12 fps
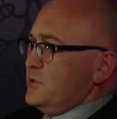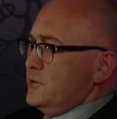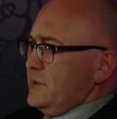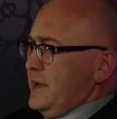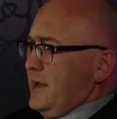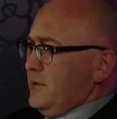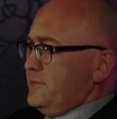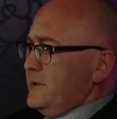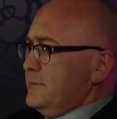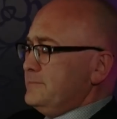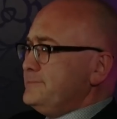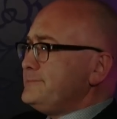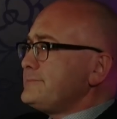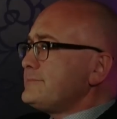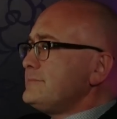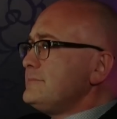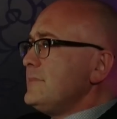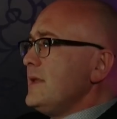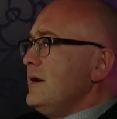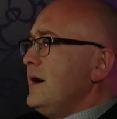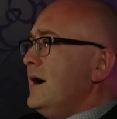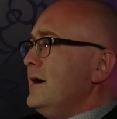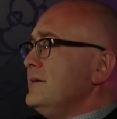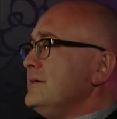joined the Alpha,
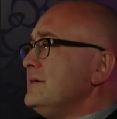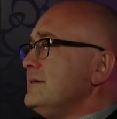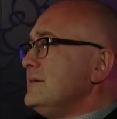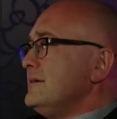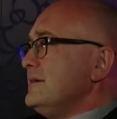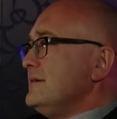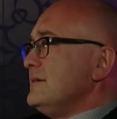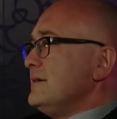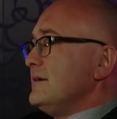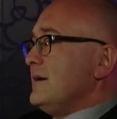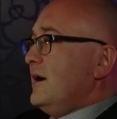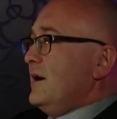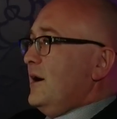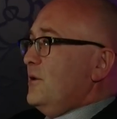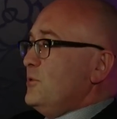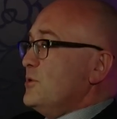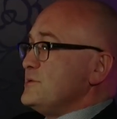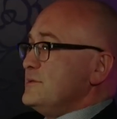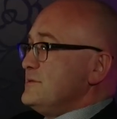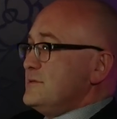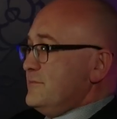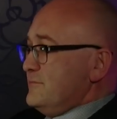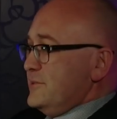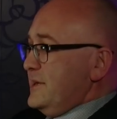and I wasn't
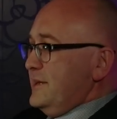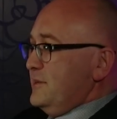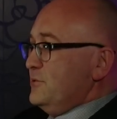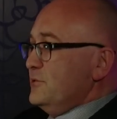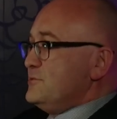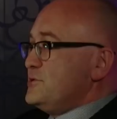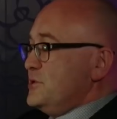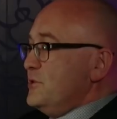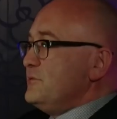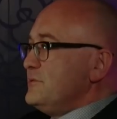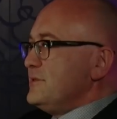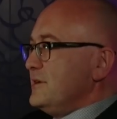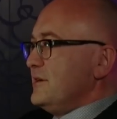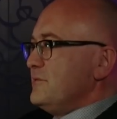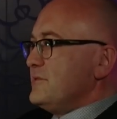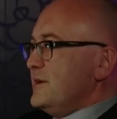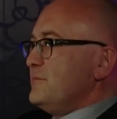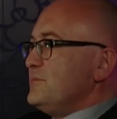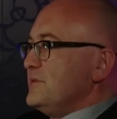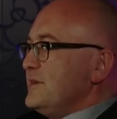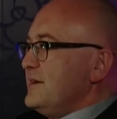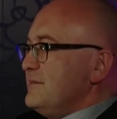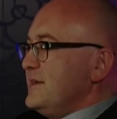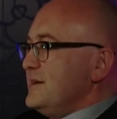a really good student, I don't think, but
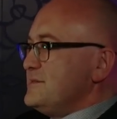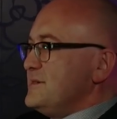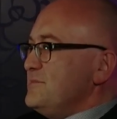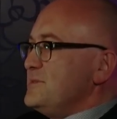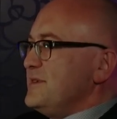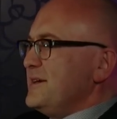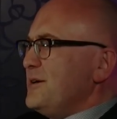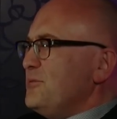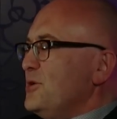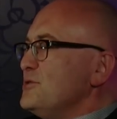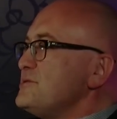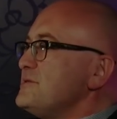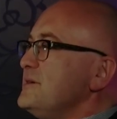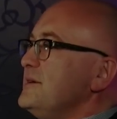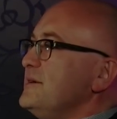they seemed to think I was.